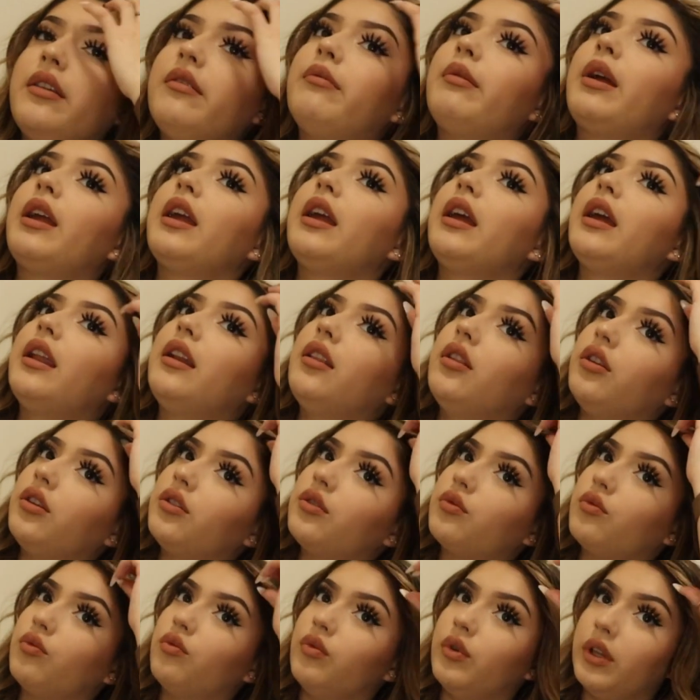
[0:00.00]
of my head
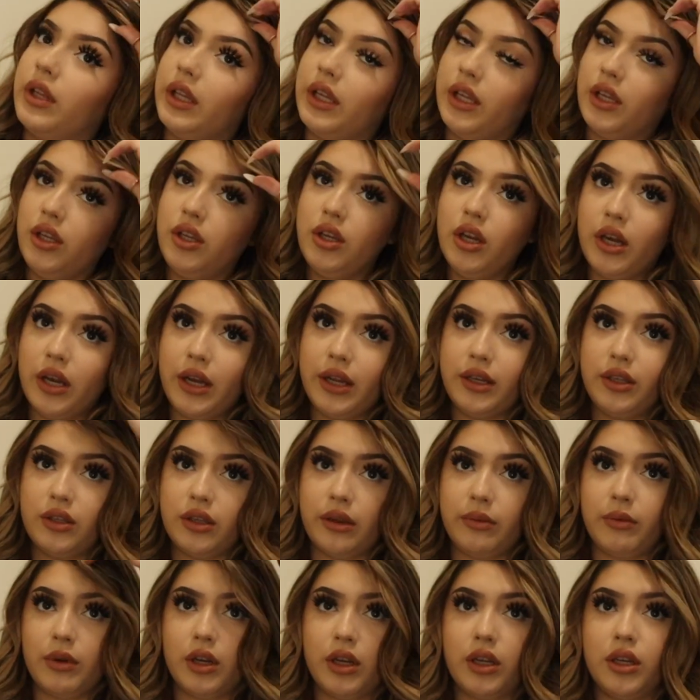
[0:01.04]
looks really good, so
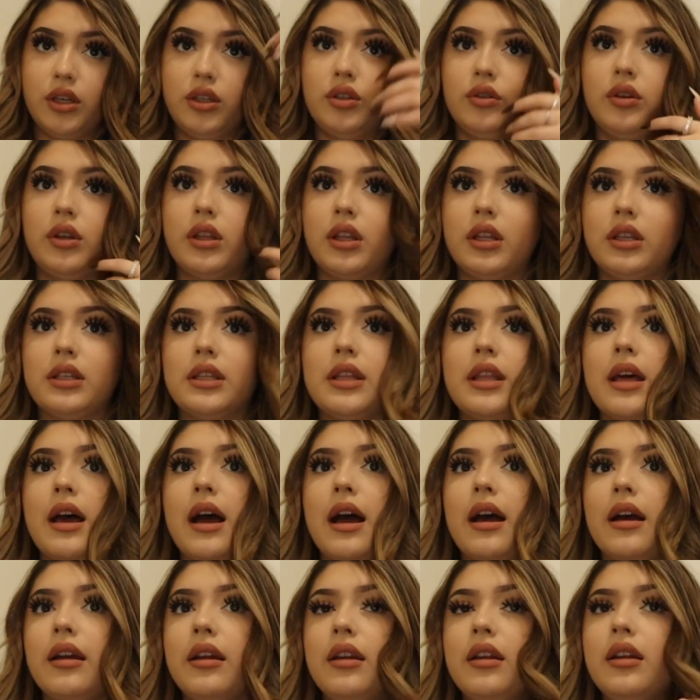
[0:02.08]
I'm not going to do anything to
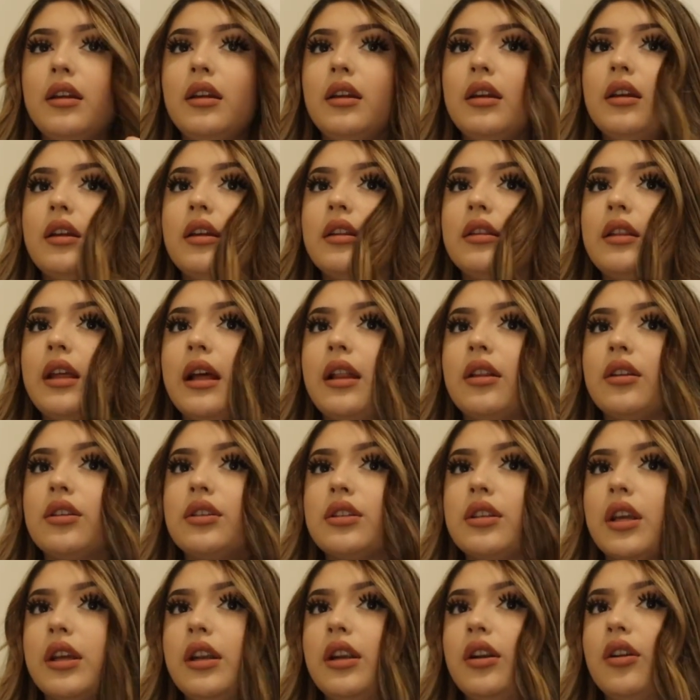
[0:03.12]
that. That looks
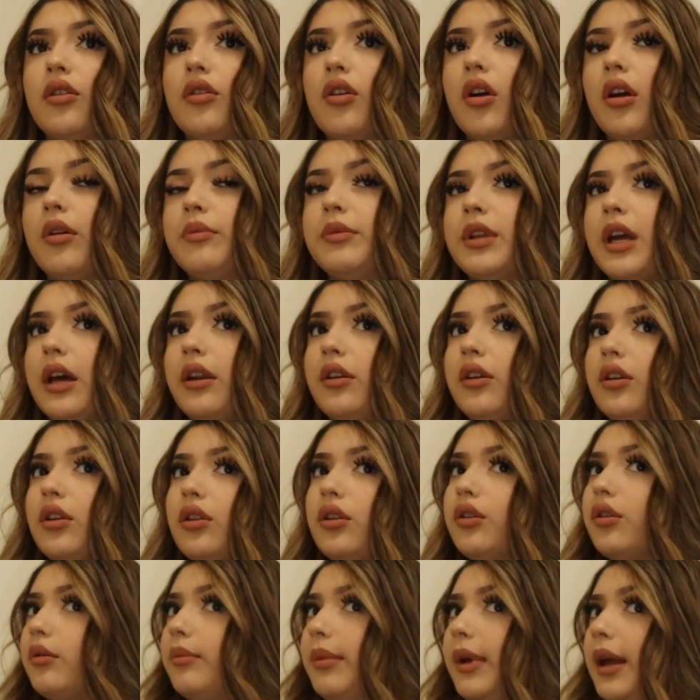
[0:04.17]
good. It'll calm down in a
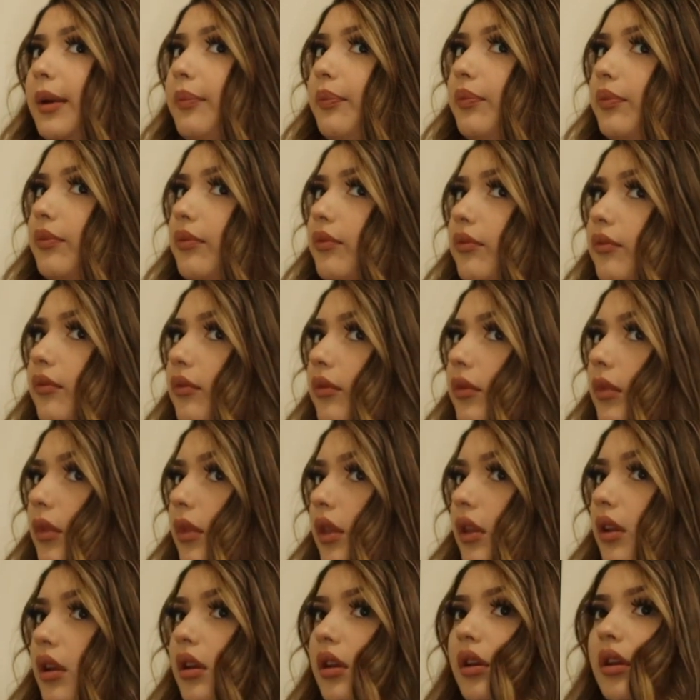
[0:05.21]
little bit.
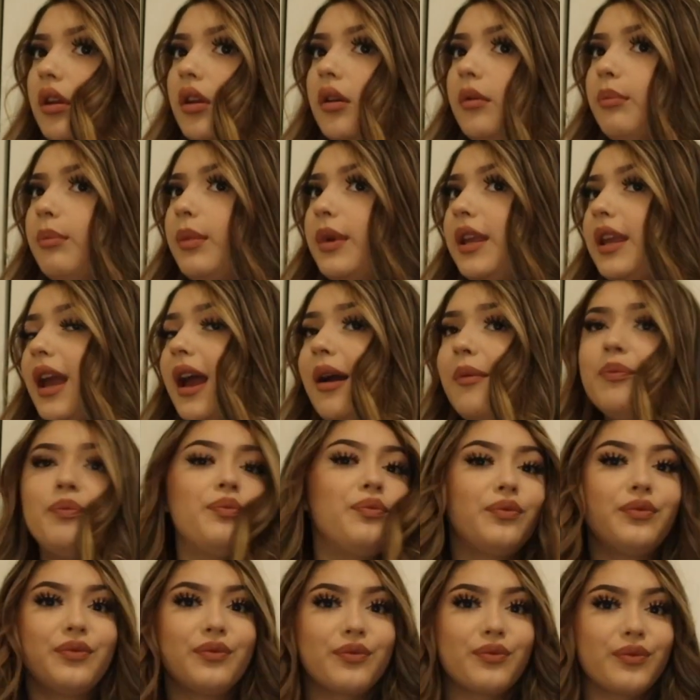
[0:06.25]
But yeah,
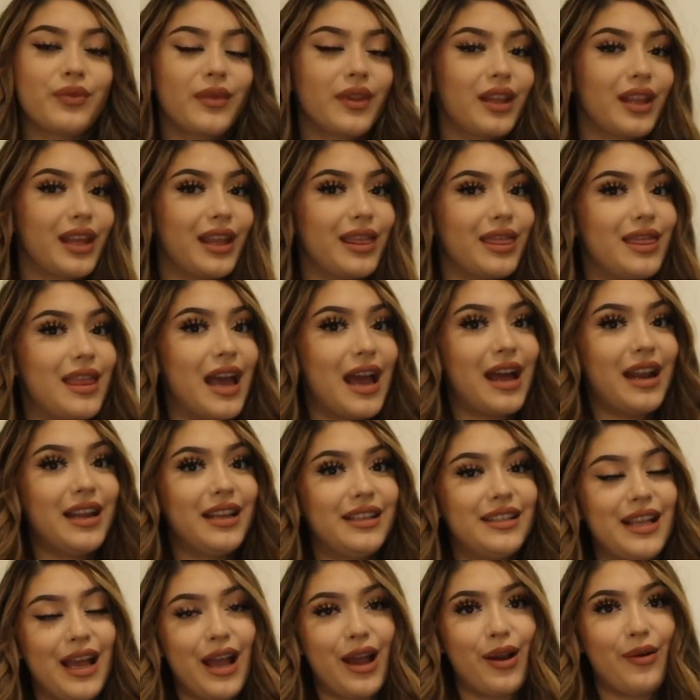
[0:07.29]
that
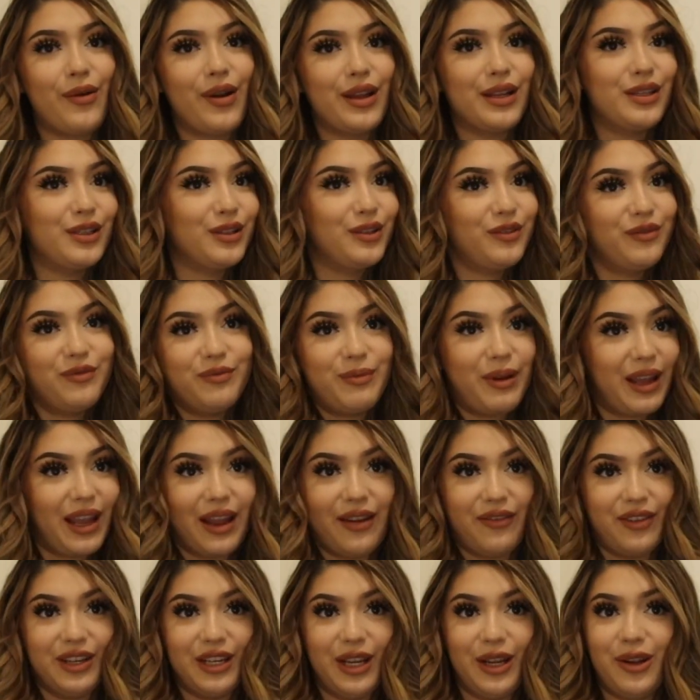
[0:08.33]
is how I do my
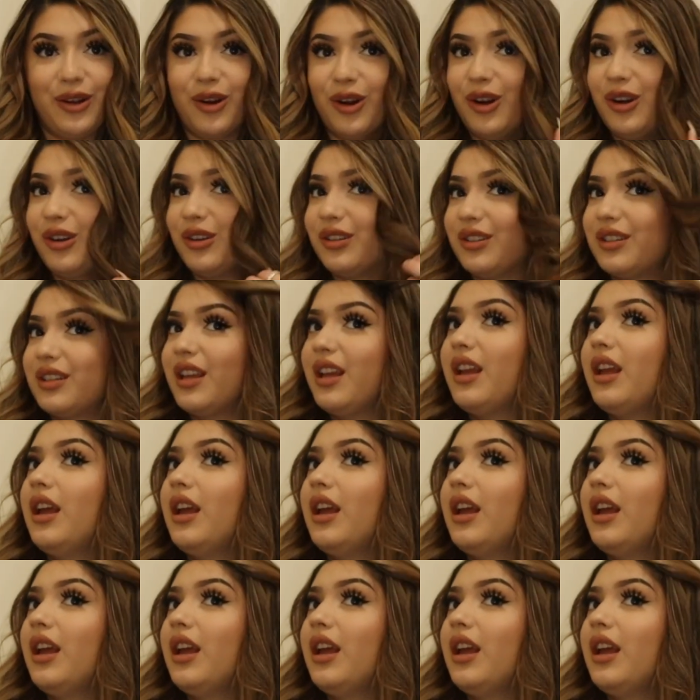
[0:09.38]
everyday curls.